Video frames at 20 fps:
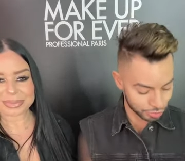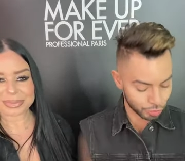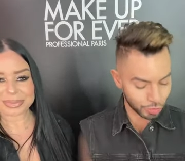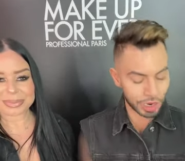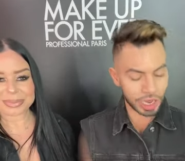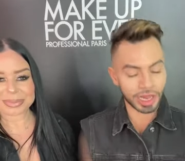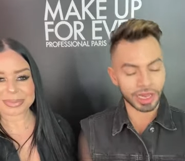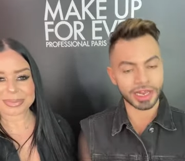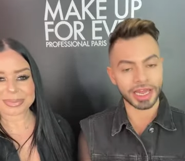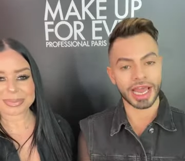
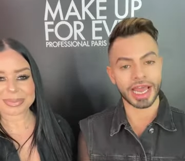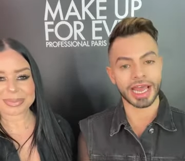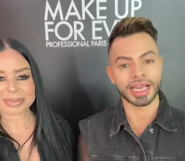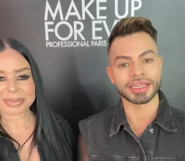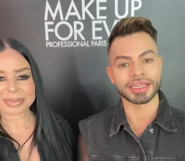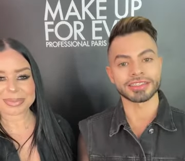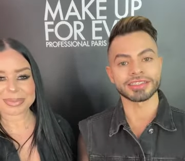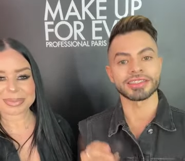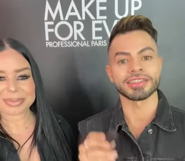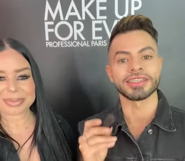Speaker 1: well
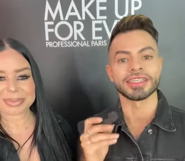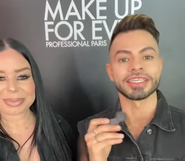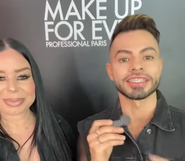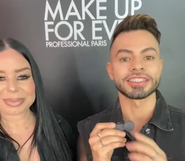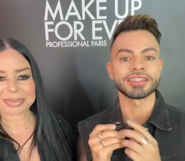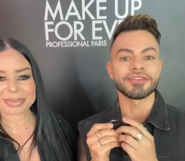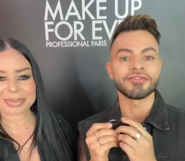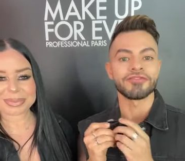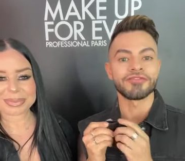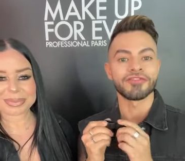as
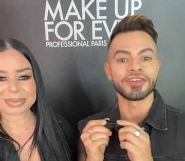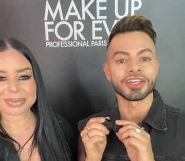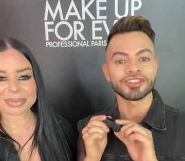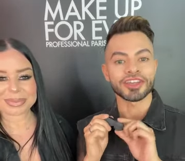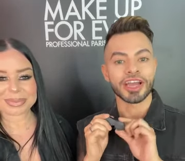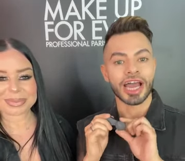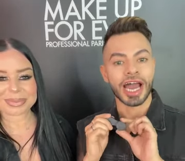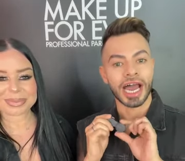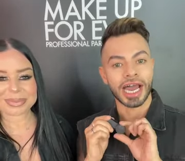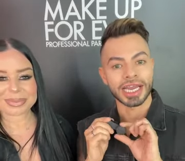this
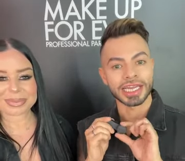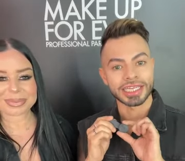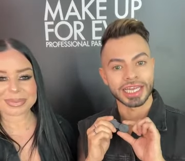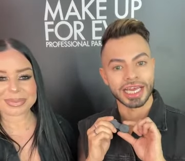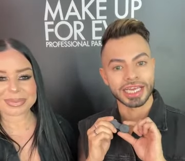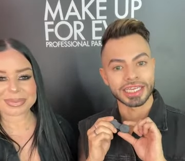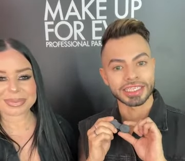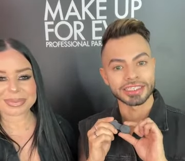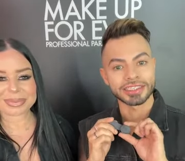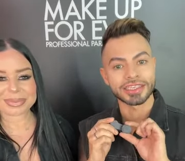fish eye
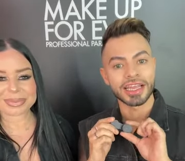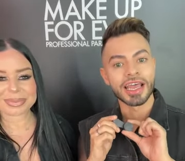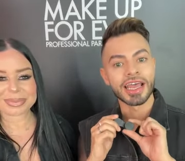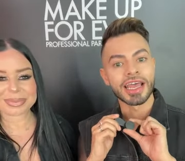lens